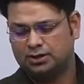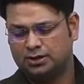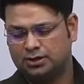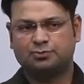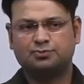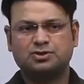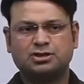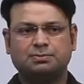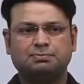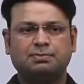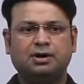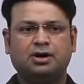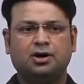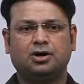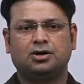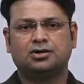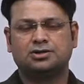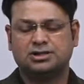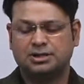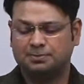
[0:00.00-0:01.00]
from
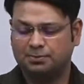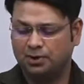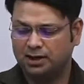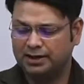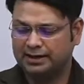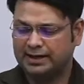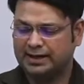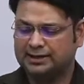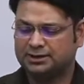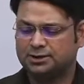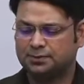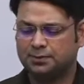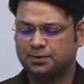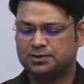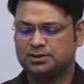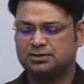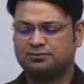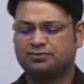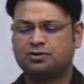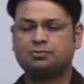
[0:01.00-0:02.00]
symbolic
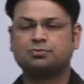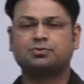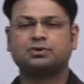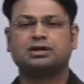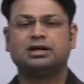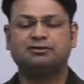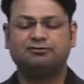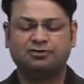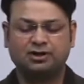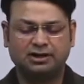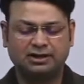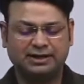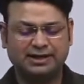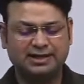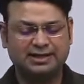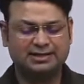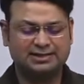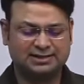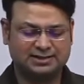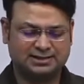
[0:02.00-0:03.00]
anthropology from Clifford
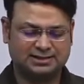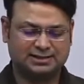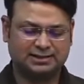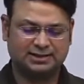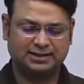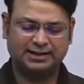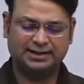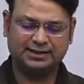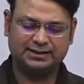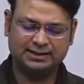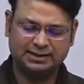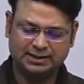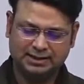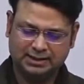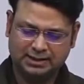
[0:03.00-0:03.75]
Geertz, right?